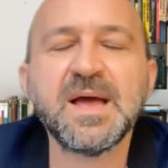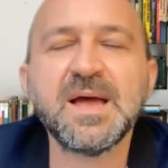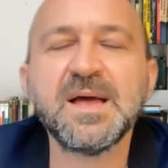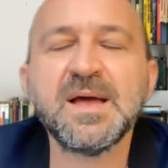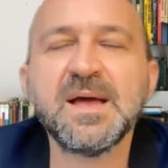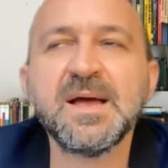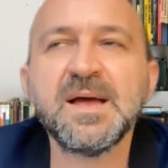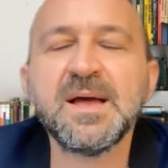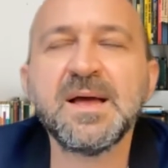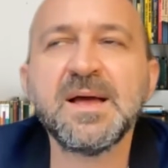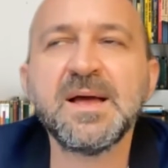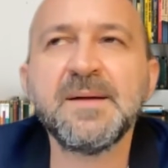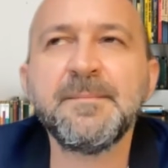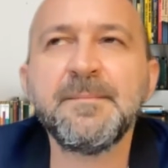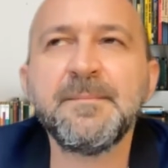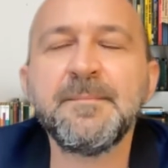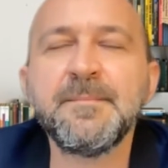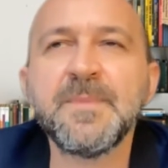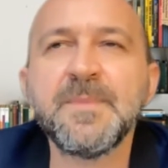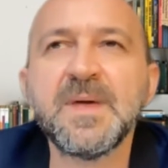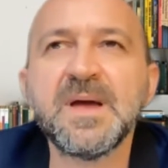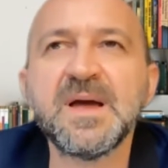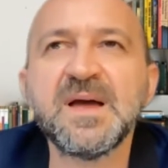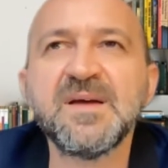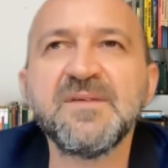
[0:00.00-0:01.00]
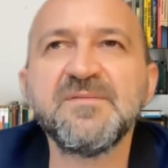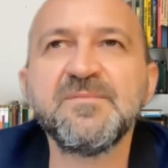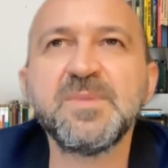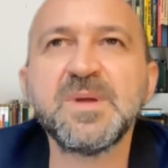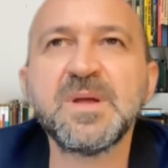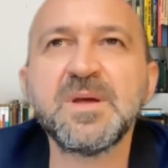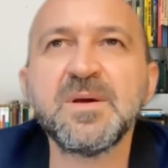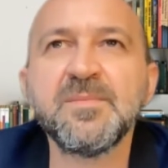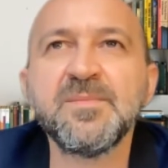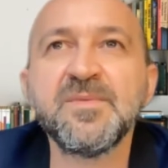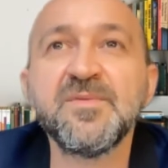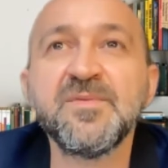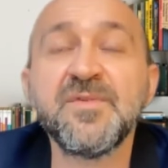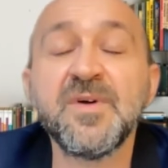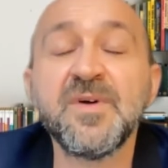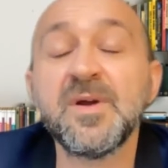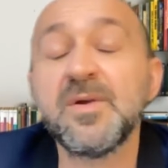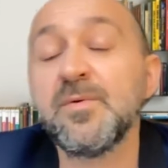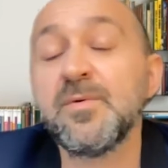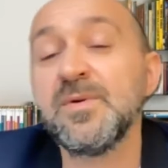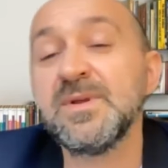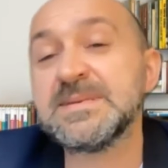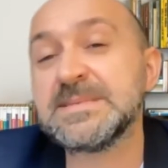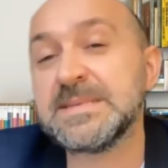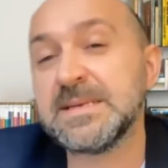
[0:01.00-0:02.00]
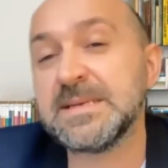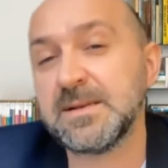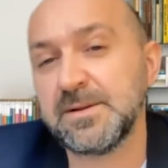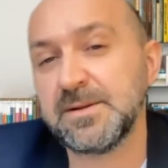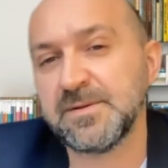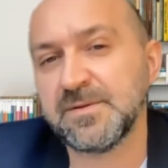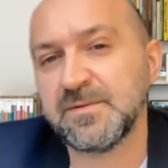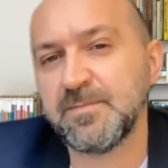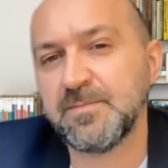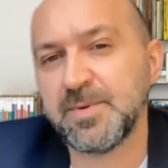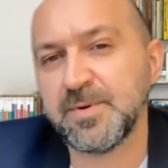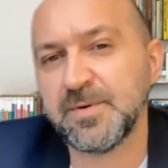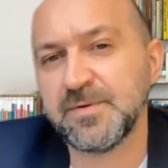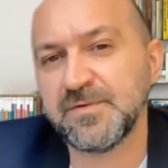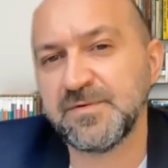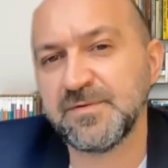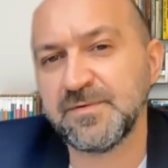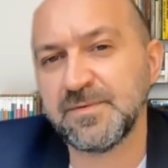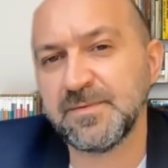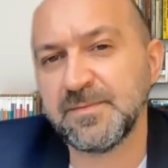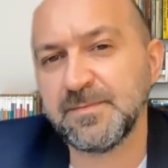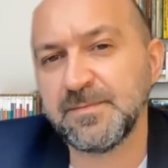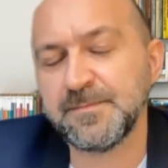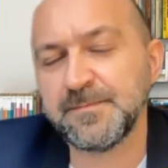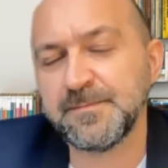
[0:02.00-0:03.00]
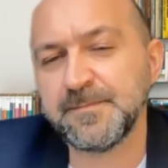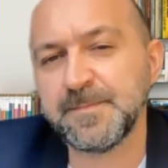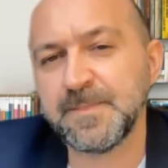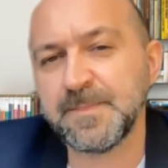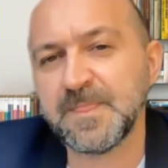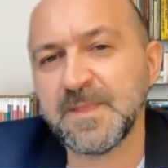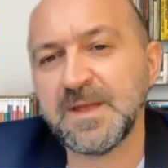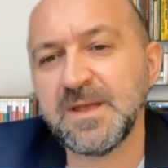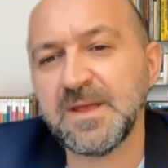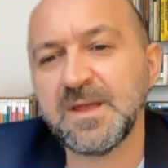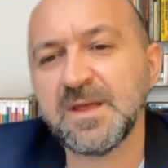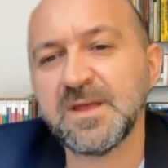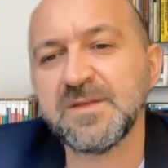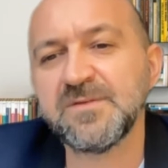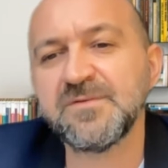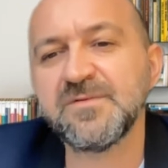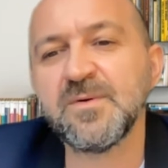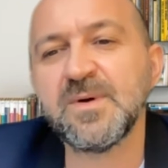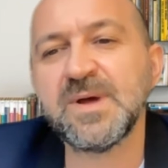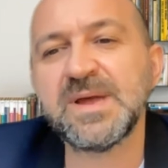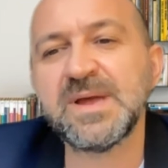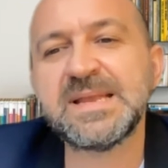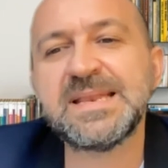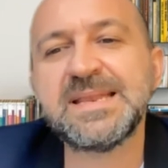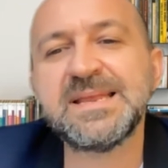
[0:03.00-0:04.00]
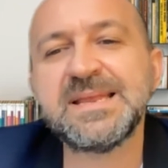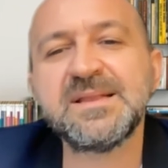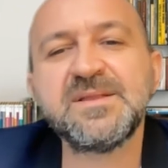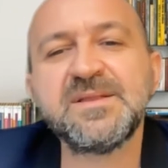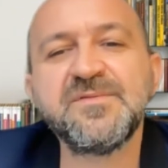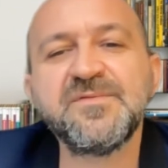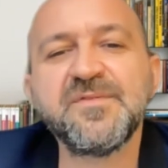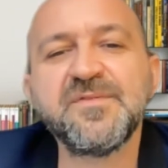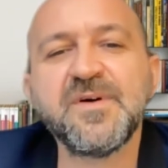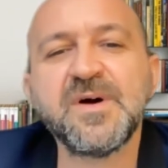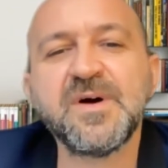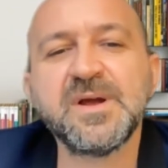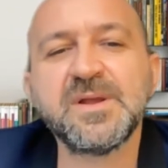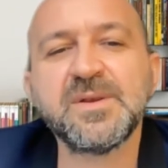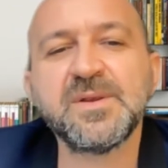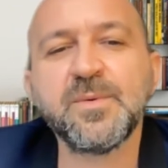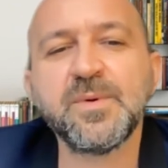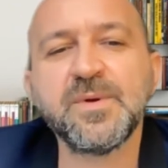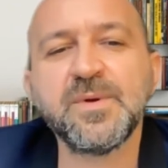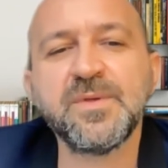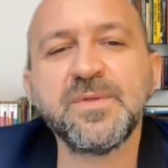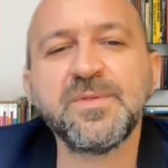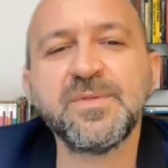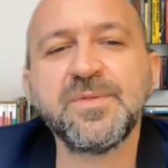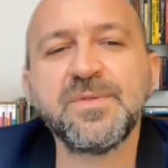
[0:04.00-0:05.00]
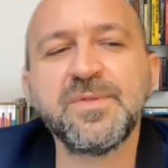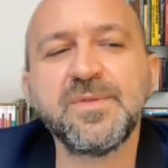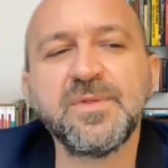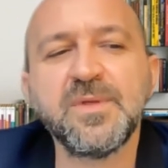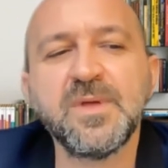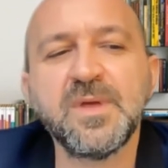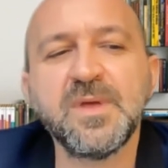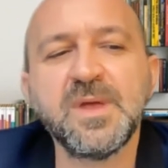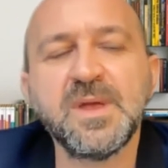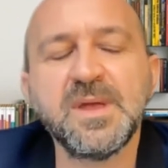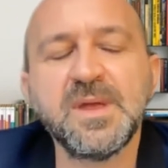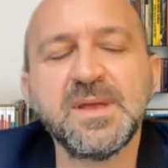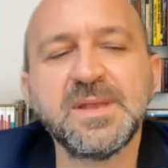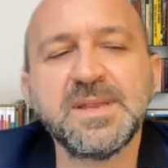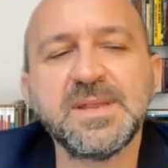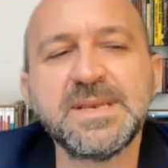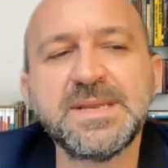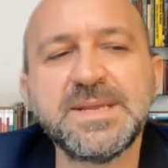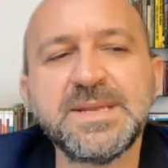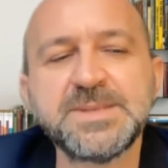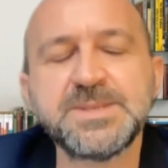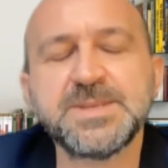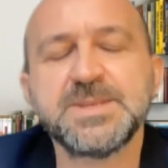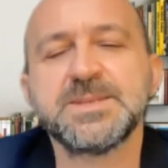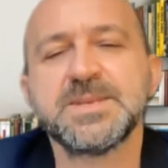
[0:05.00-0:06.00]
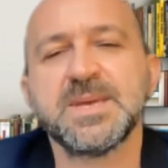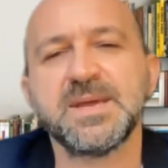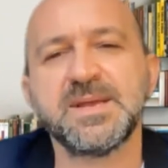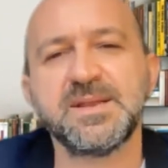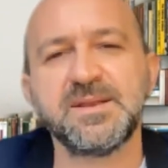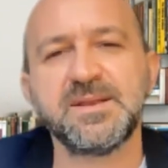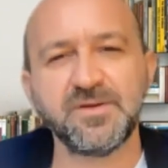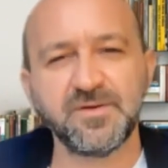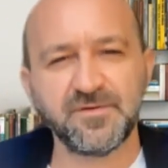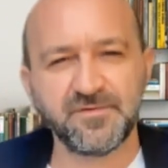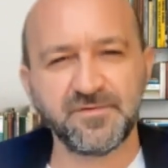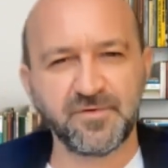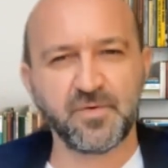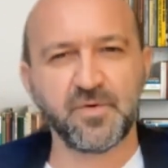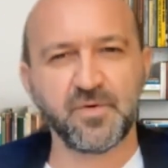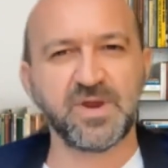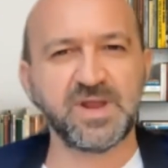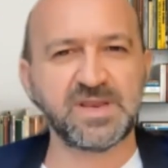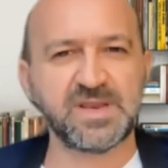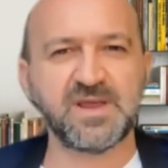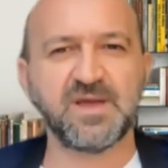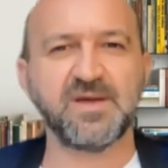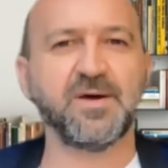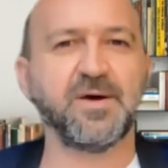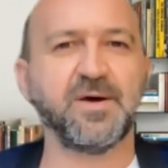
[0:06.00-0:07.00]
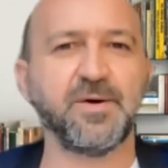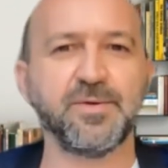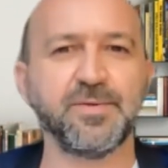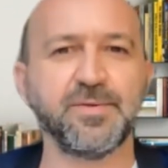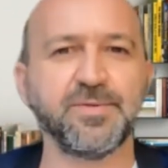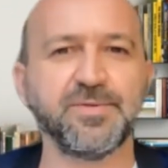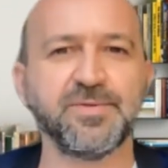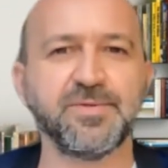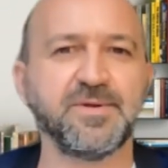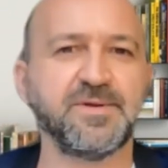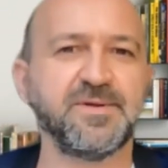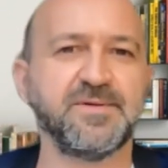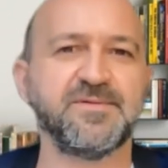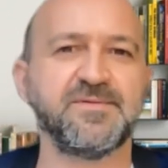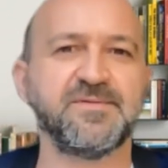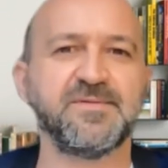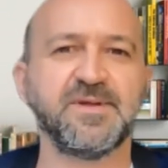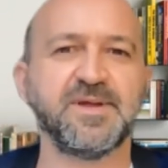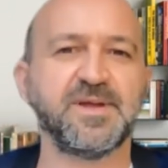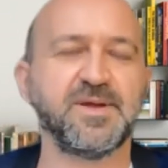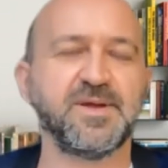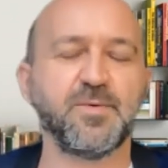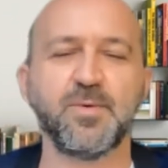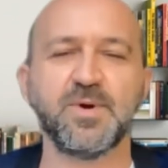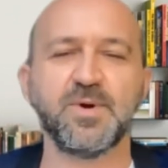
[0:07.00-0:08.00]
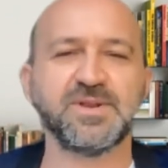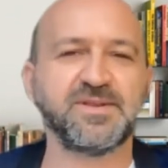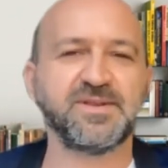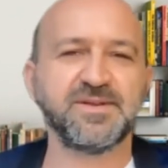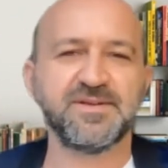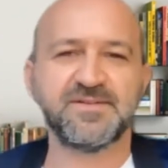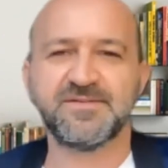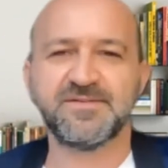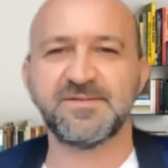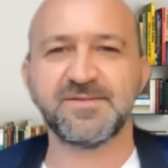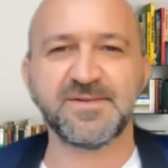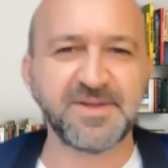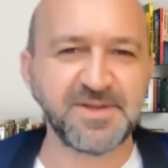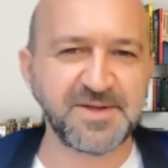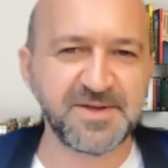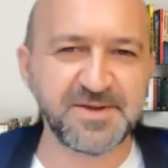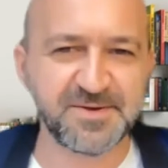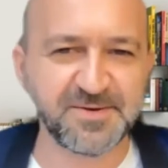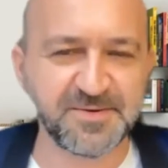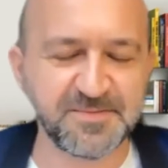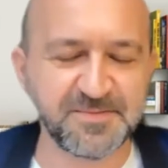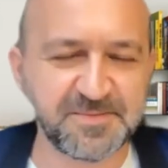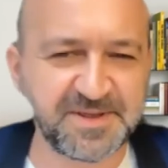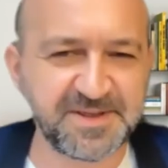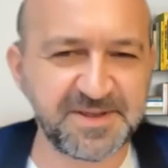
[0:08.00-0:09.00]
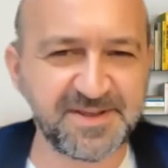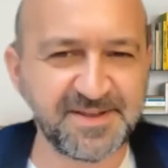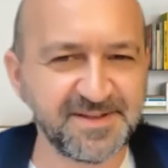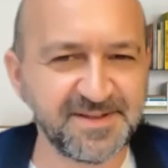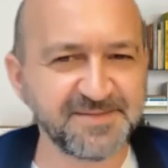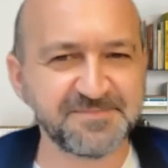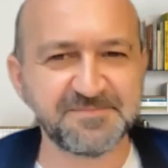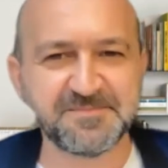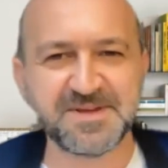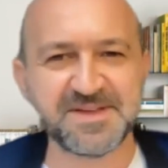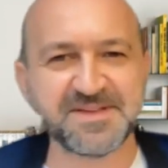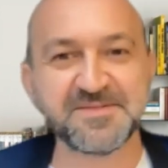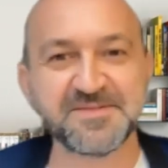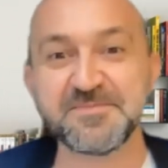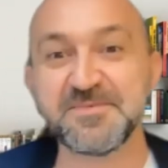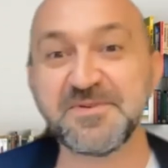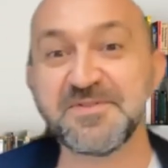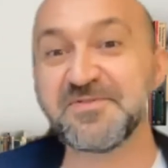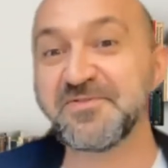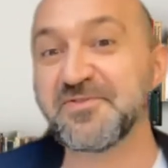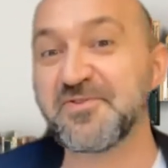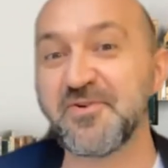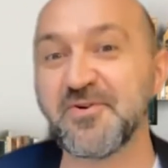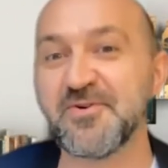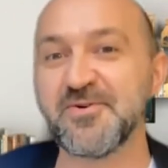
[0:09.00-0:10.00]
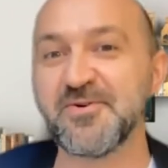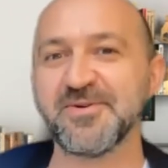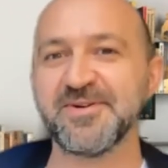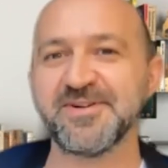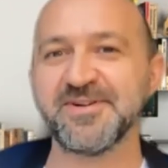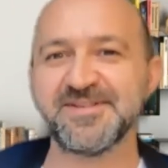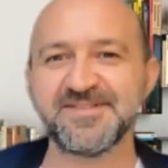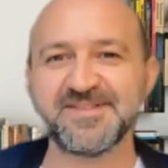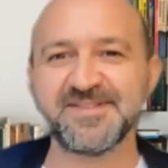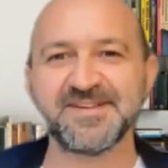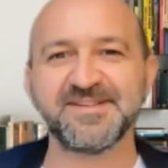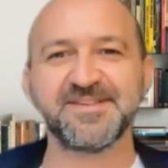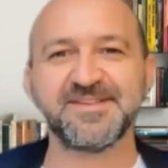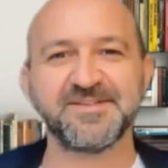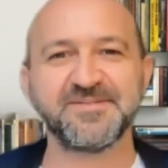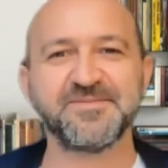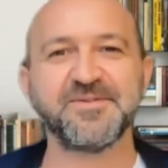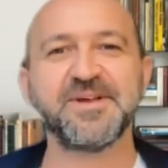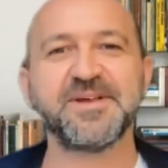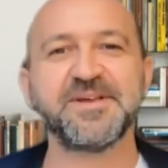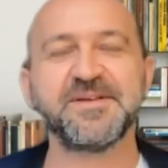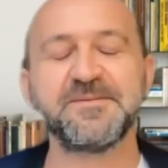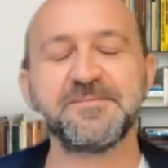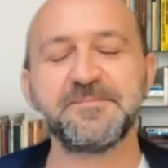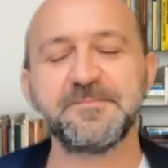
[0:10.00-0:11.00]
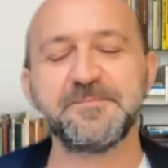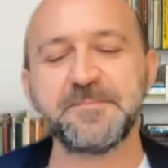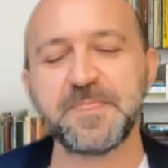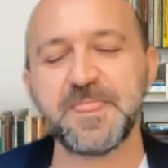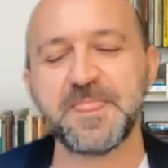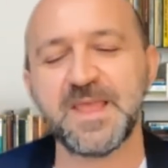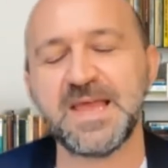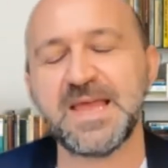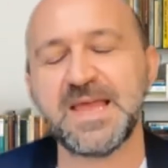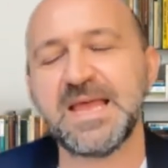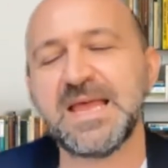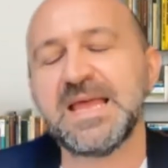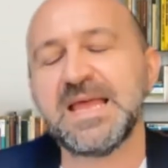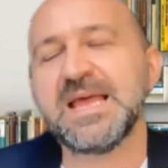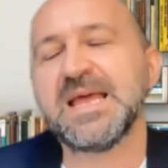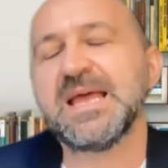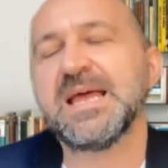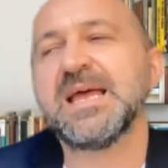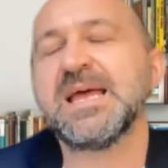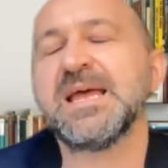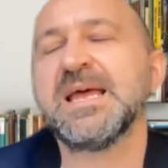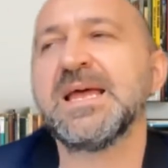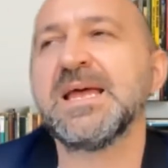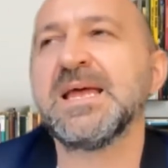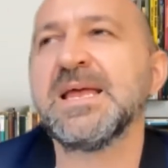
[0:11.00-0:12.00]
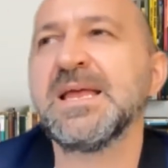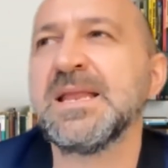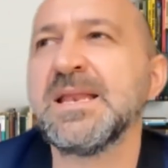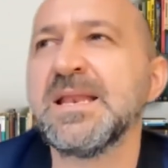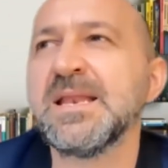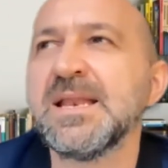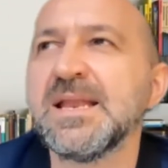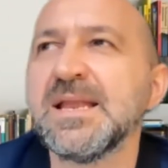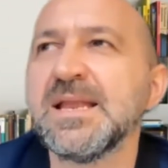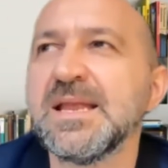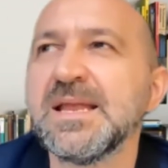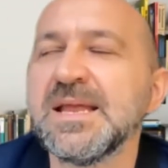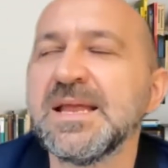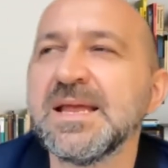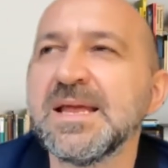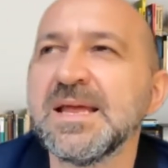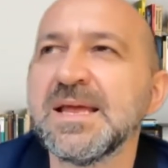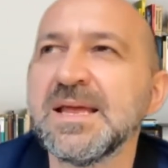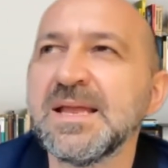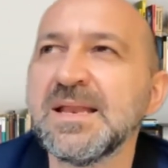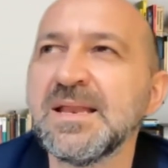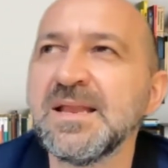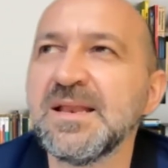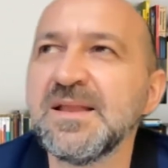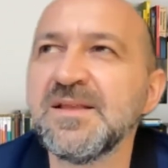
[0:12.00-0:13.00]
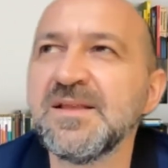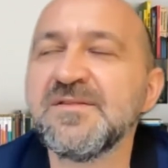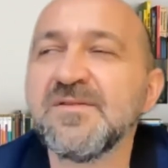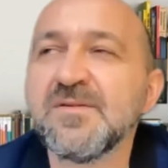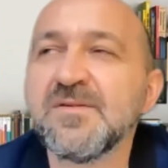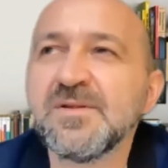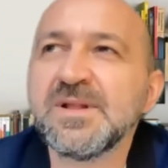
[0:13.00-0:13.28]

um, i've become a very resilient person and so i identified with nietzsche's idea of great health is like what doesn't kill me makes me strong etc right and and it is